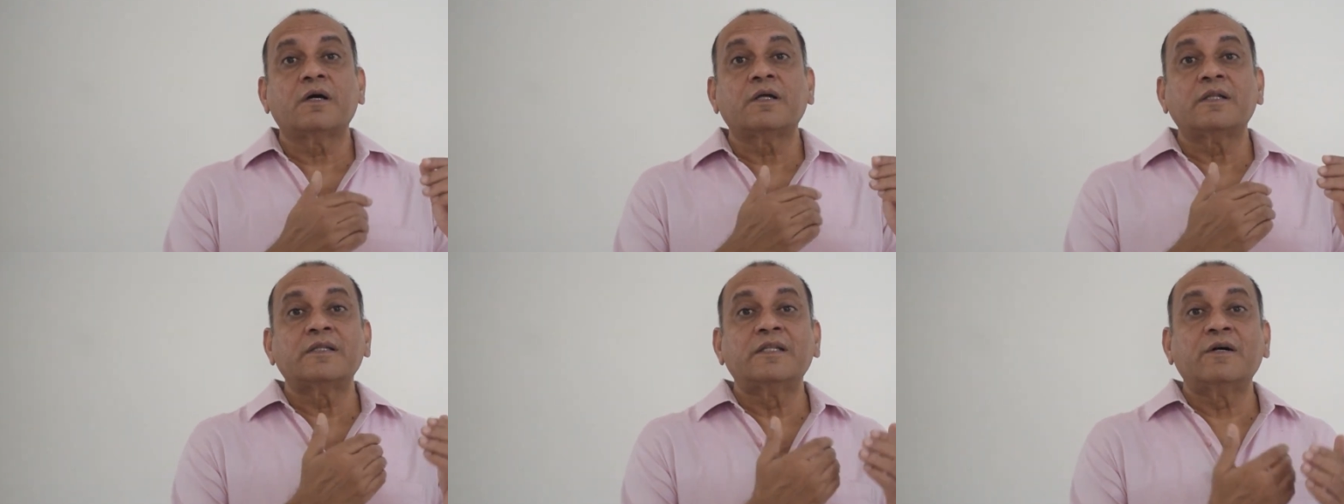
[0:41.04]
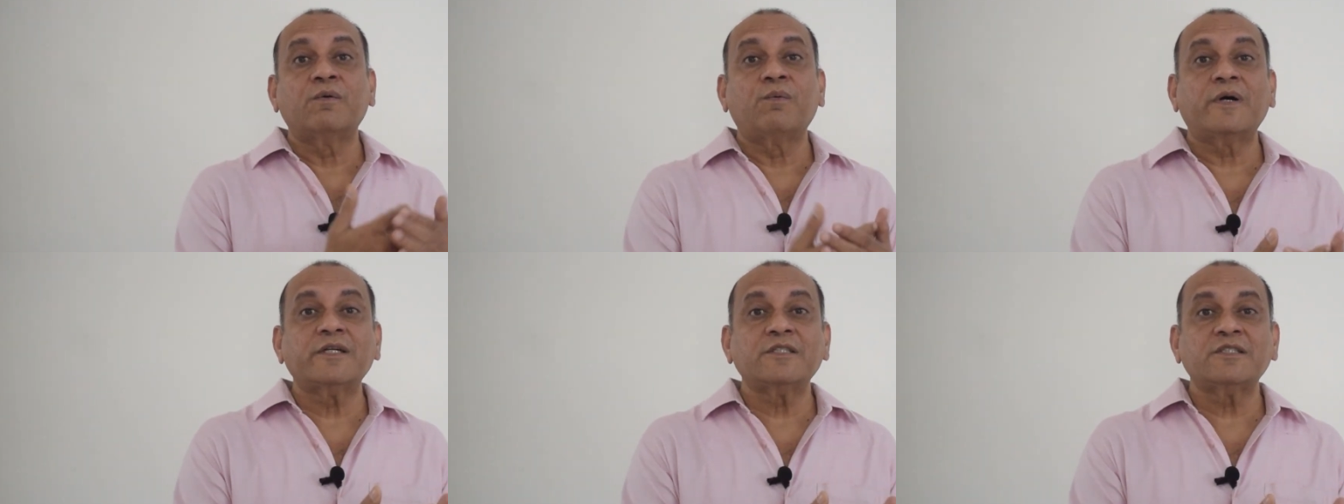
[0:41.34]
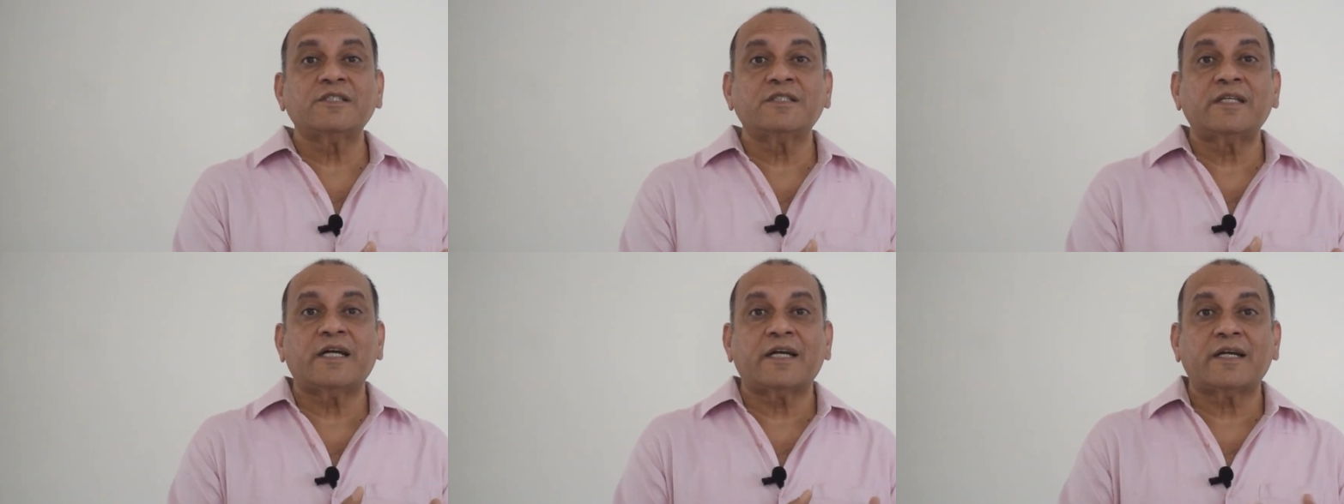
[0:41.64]
the
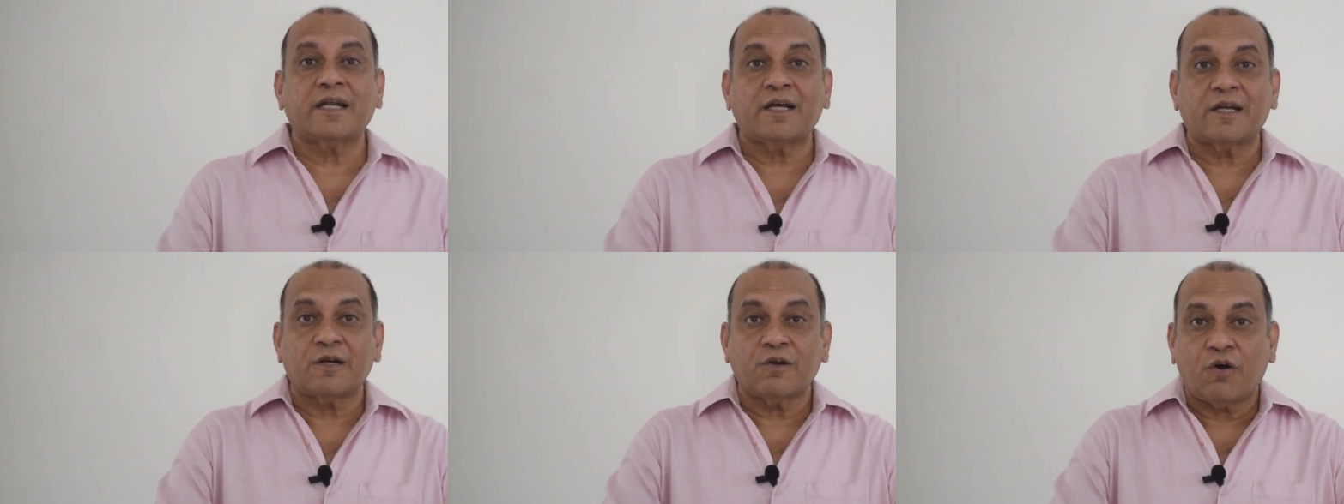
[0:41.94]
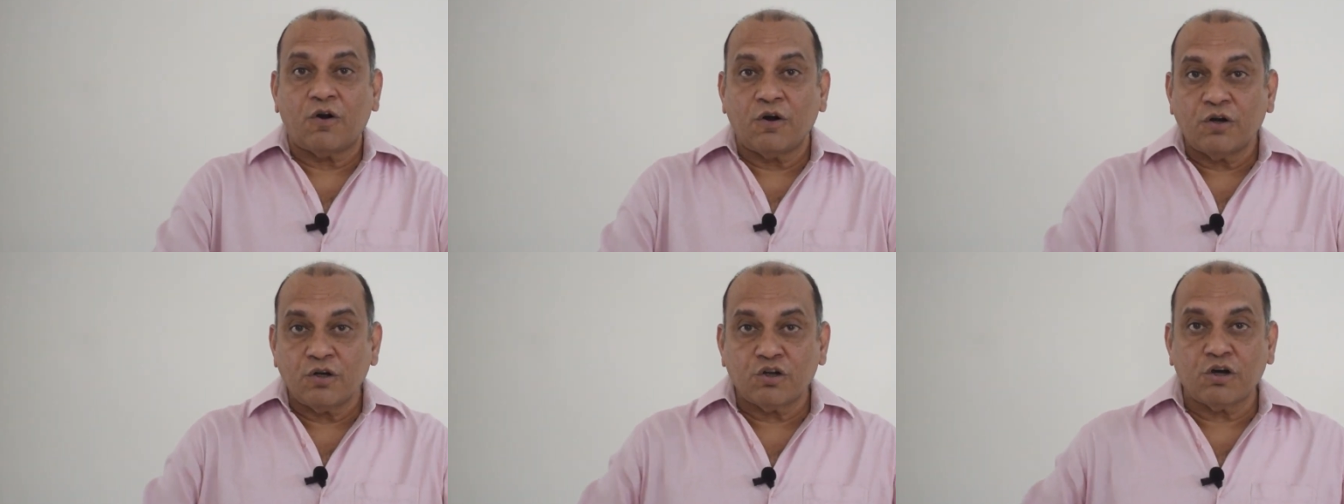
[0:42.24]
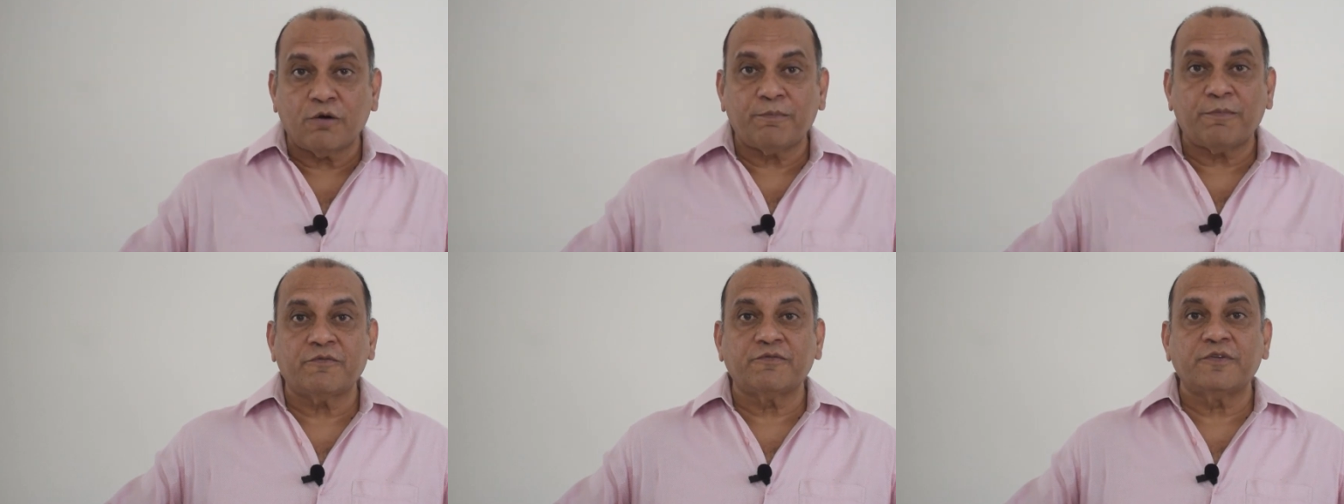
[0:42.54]
ones that are on
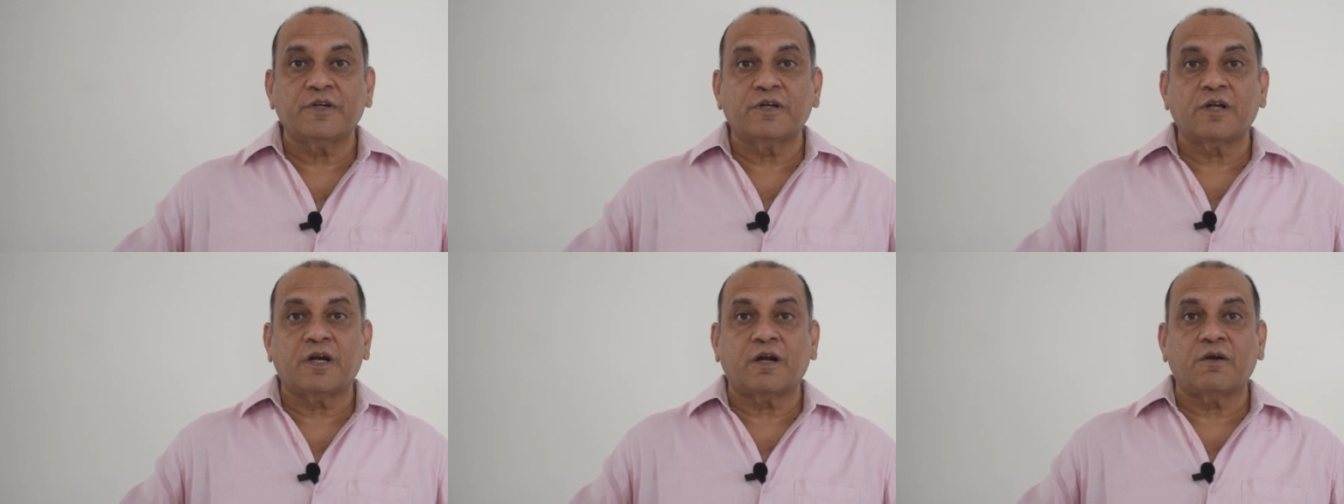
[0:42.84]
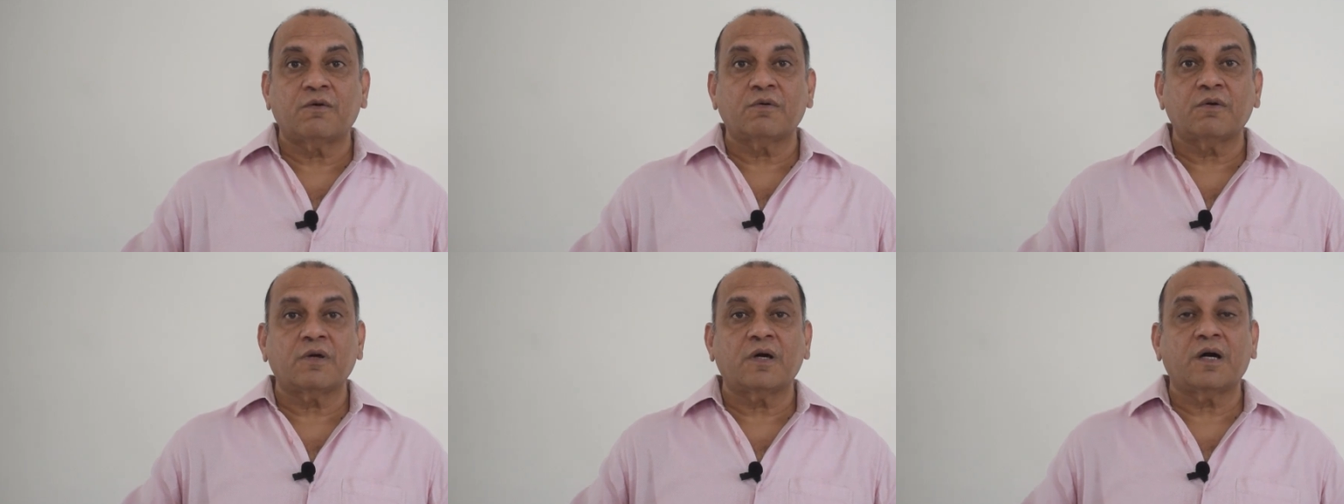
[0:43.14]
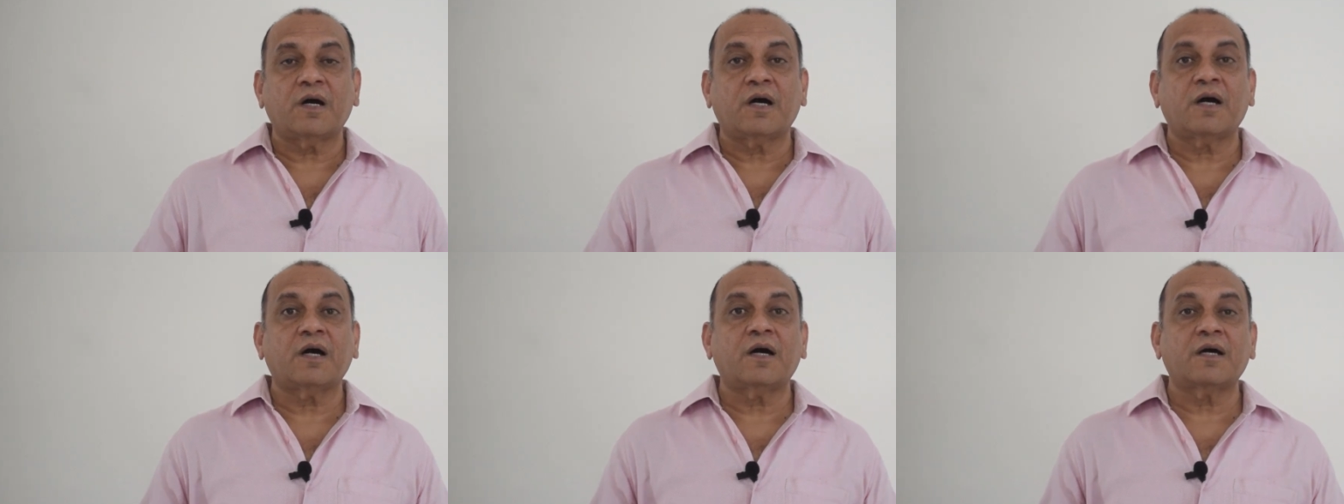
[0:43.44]
top of the ground
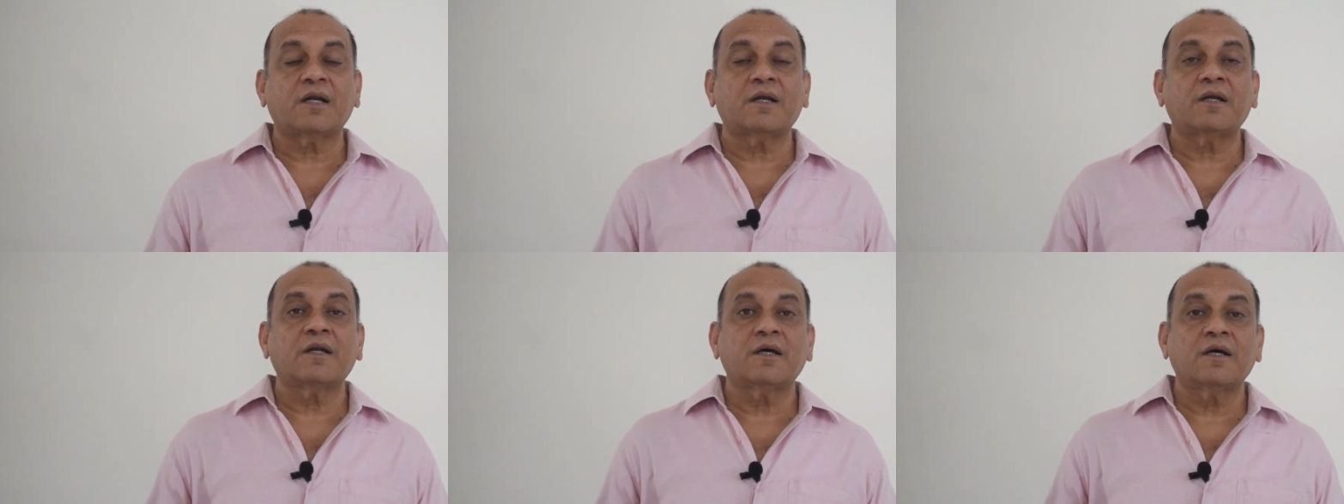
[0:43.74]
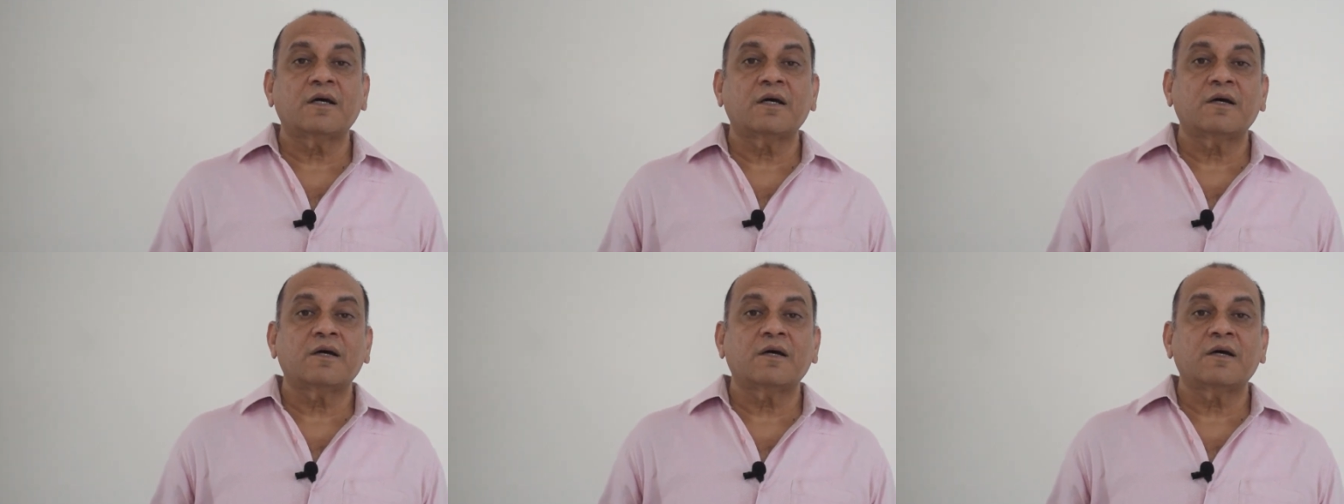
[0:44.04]
are